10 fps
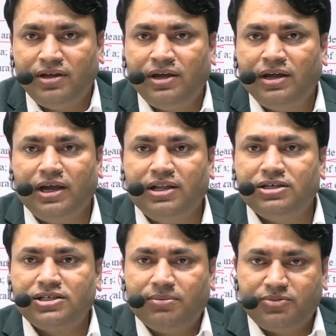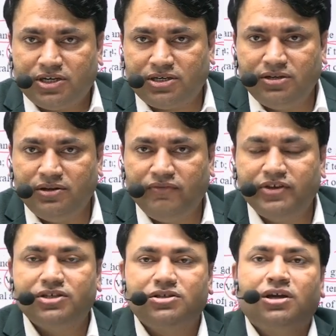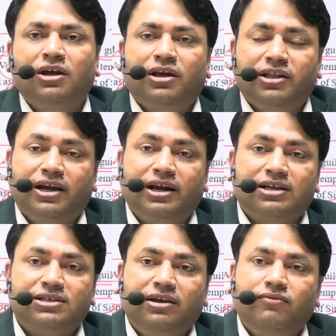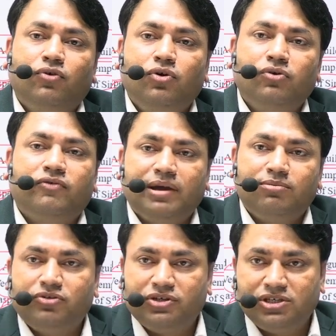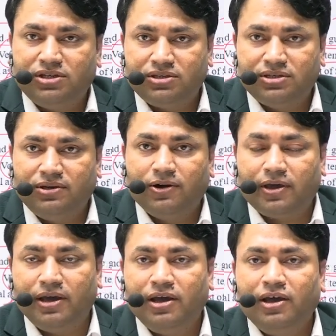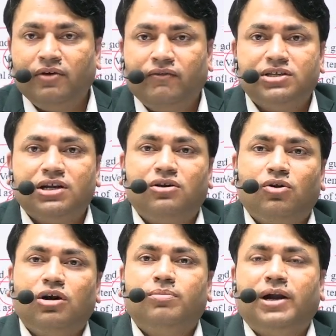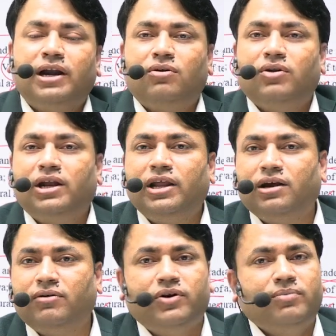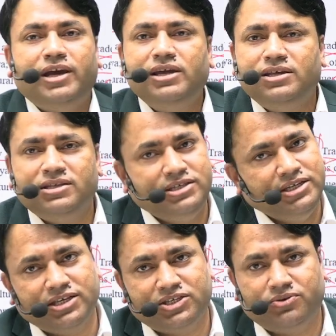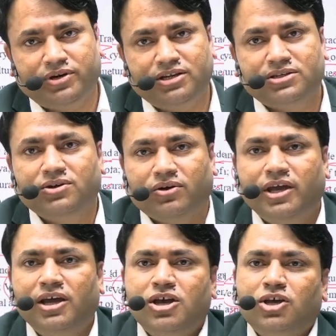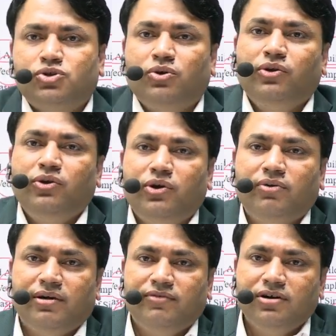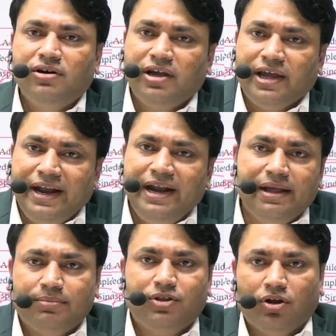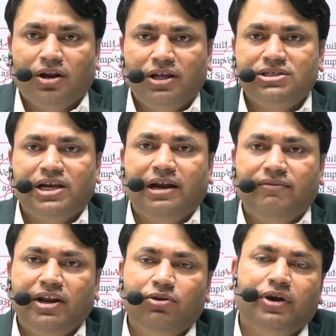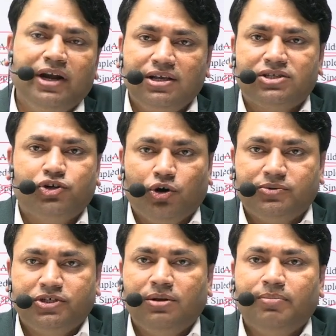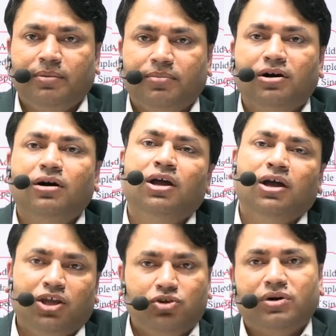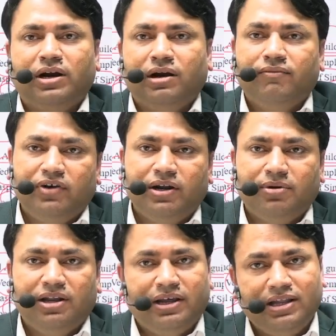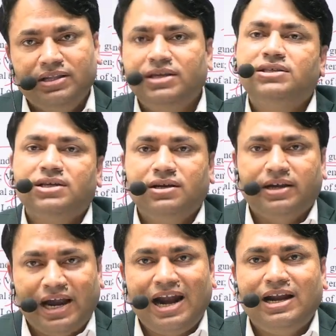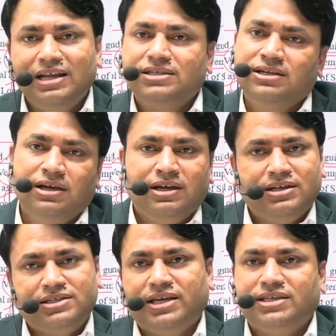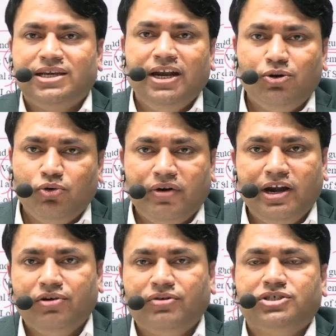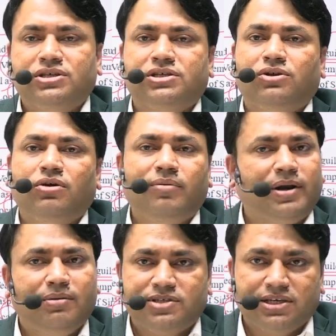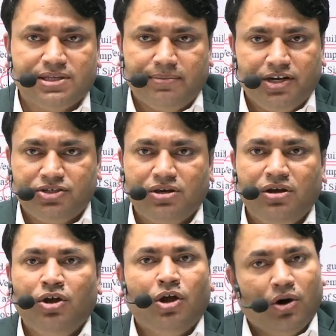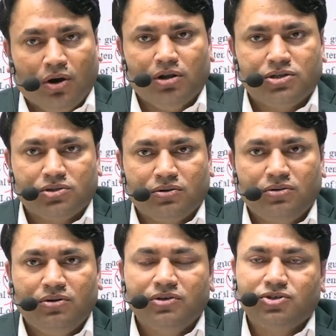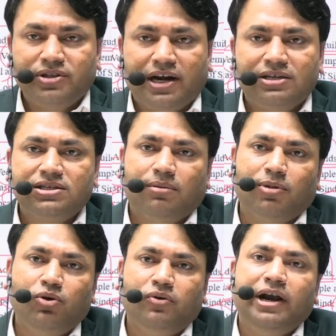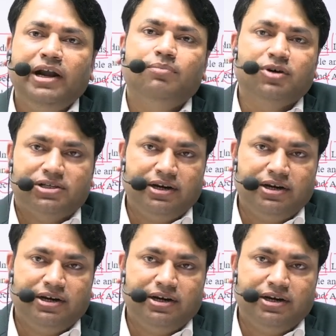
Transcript: in the subject, which is they are asking 4 to 5 questions, okay, which are not particularly covered by GS students. Okay, so you need to have a in-depth knowledge, and when you read history optional paper, you are comfortable in these at least 16 to 20 questions in your prelims examination also. So that is about 20%,